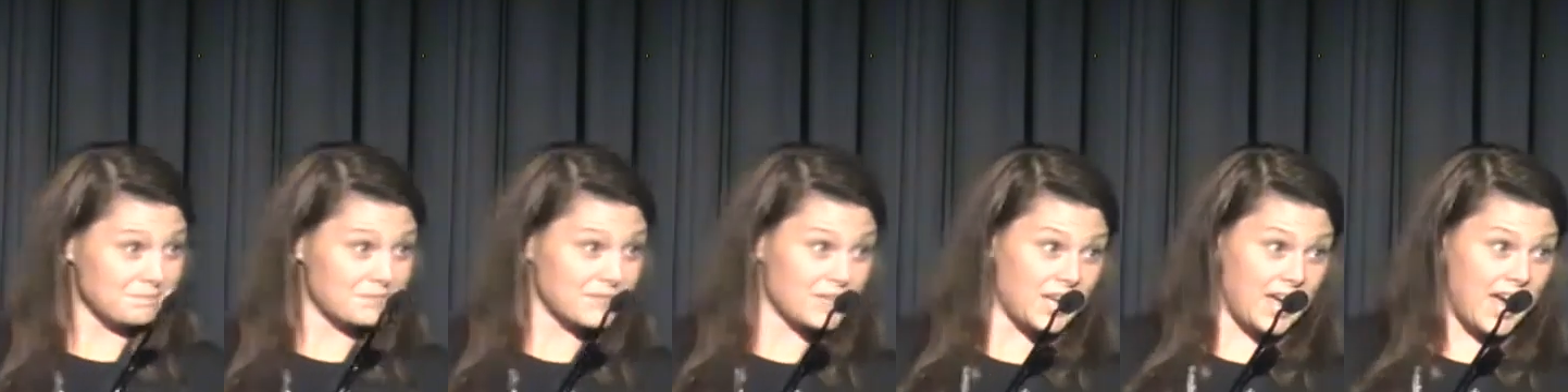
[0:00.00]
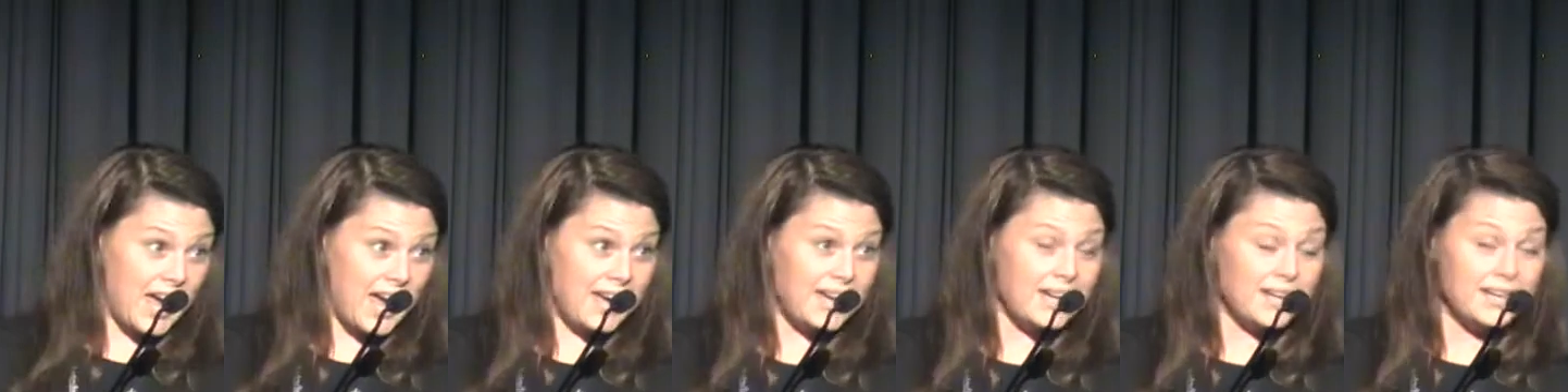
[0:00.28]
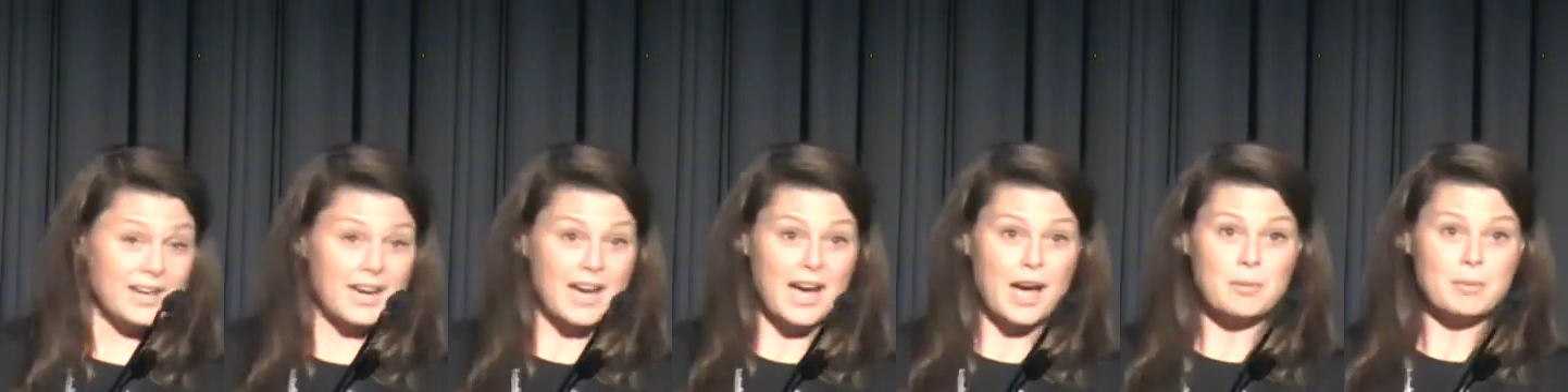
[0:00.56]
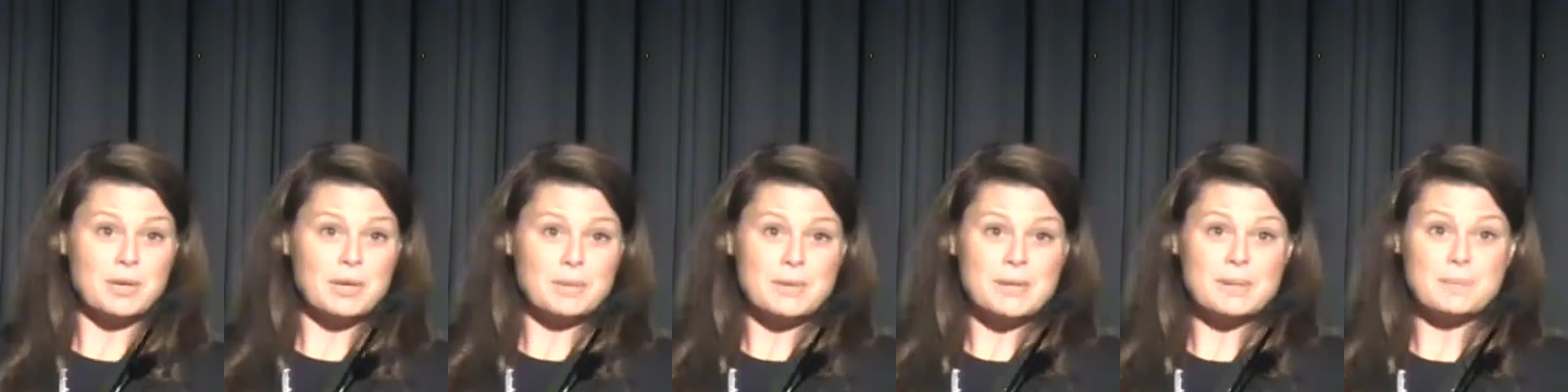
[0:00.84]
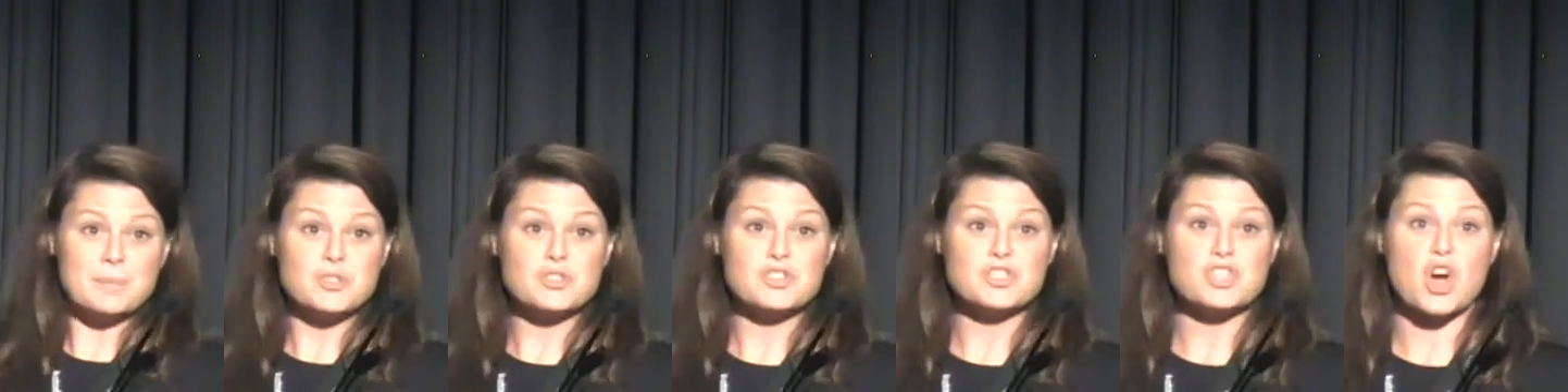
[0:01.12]
Okay? How many
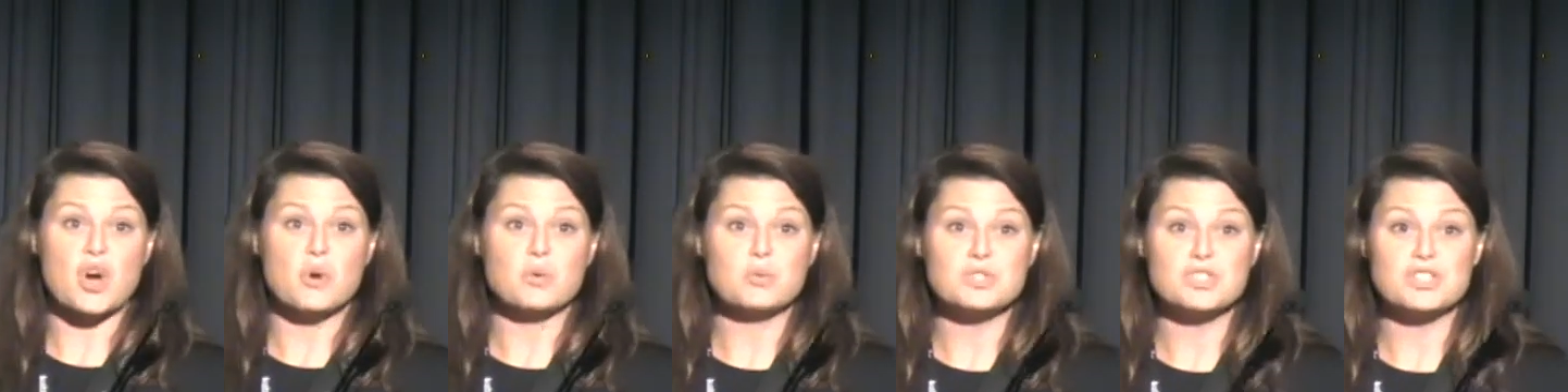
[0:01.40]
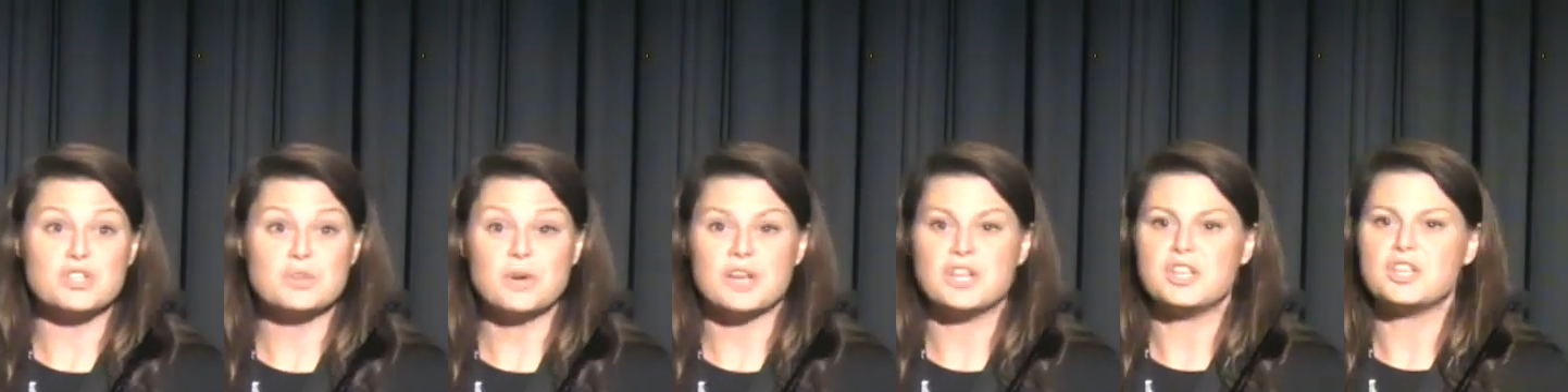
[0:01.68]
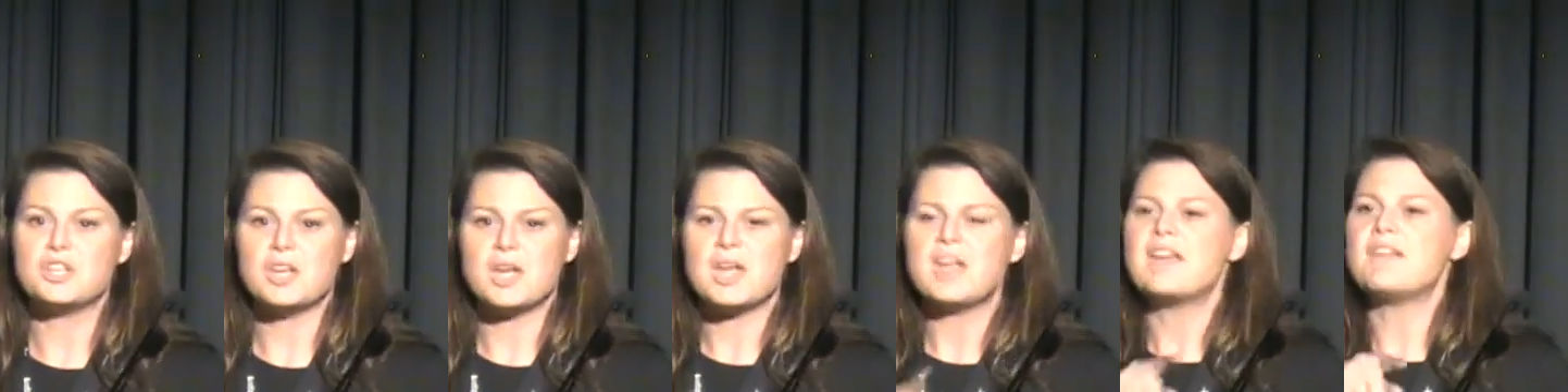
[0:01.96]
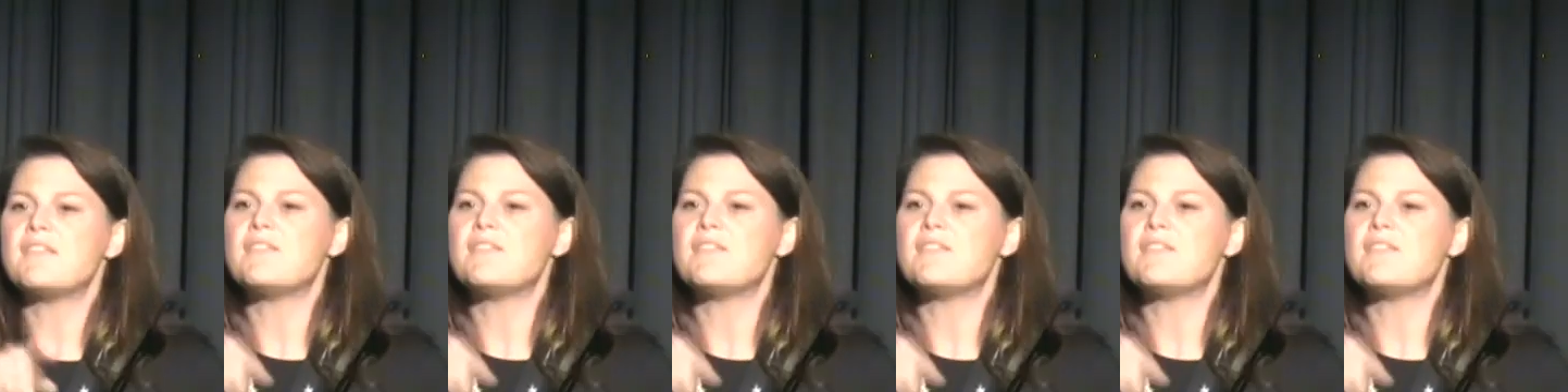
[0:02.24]
people don't do it?